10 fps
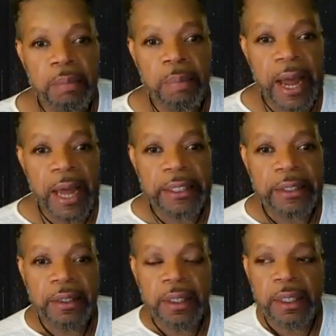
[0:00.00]
body
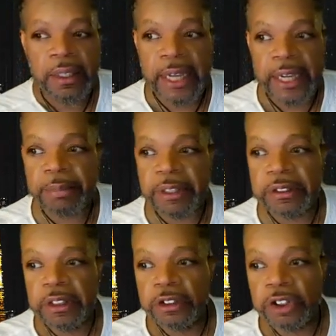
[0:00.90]

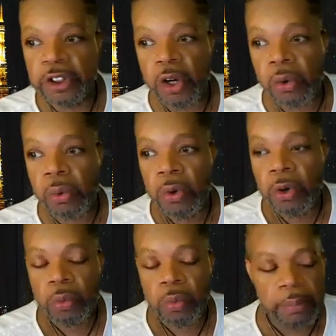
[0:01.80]
claiming to know
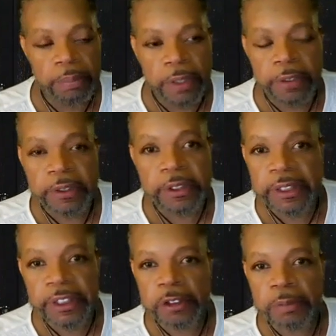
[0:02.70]
what
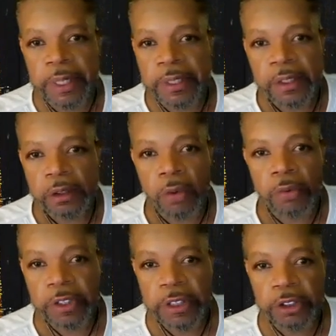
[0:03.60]
brotherhood is, but the
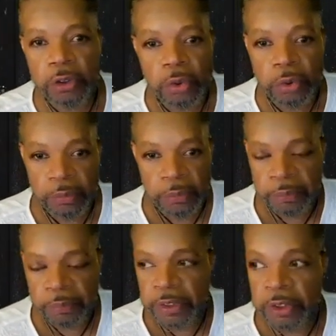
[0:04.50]
only thing
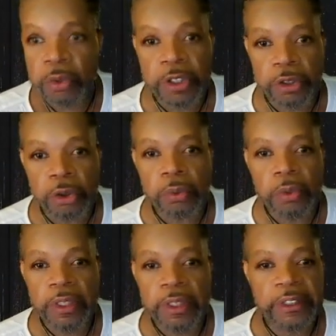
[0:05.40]
you can do
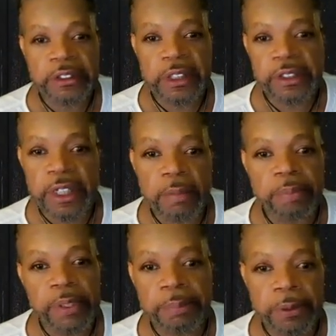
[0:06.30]
is condemn
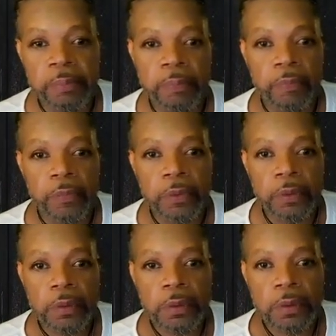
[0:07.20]
people,
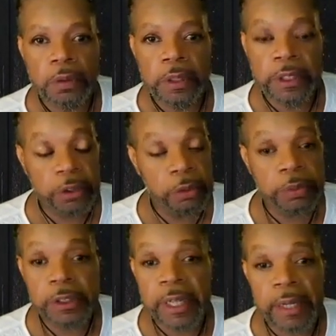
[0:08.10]
then you're
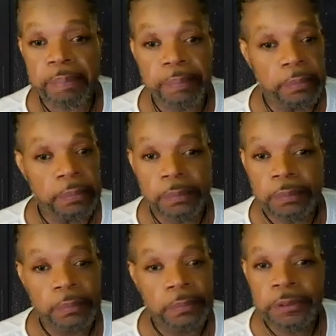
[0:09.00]
really not,
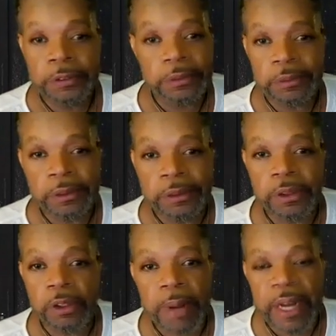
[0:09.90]
you're
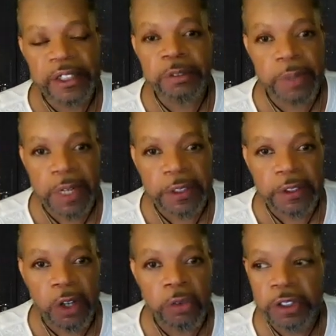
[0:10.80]
nobody's brother.
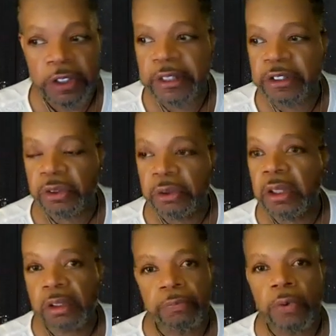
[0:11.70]
The only thing that you're
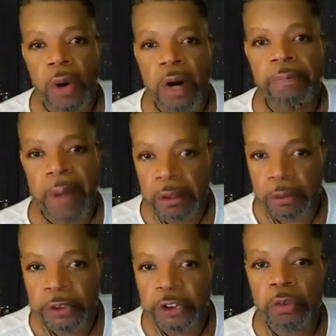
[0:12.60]
looking for are
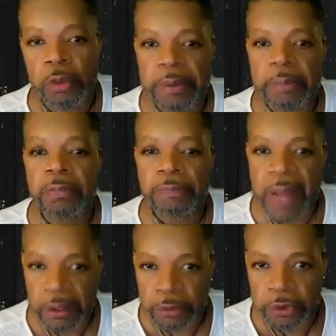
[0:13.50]
followers. You want people to
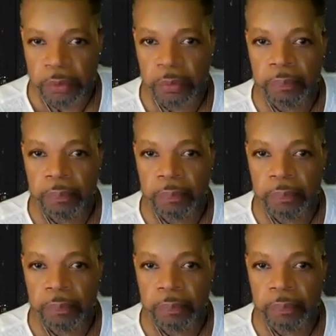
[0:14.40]
follow you.